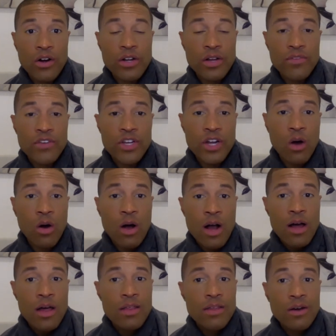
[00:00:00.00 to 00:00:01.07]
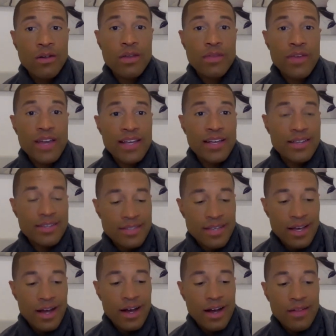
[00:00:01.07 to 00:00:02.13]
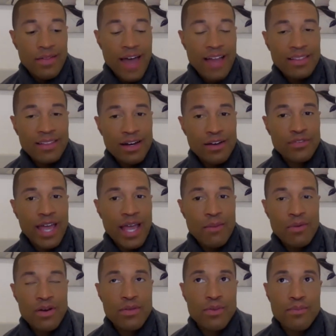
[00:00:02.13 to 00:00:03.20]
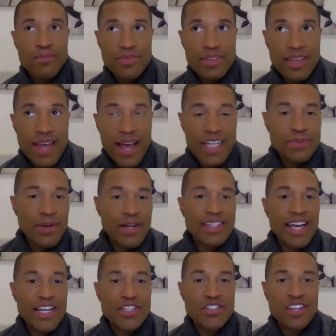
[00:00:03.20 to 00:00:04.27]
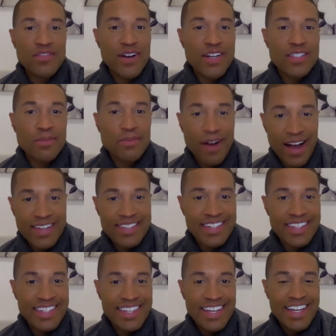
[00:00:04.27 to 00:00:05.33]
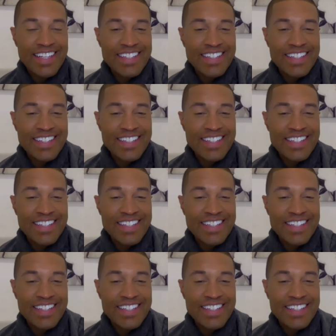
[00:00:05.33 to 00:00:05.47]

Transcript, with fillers: you know. The only thing is that love came with expectations of reciprocity. So I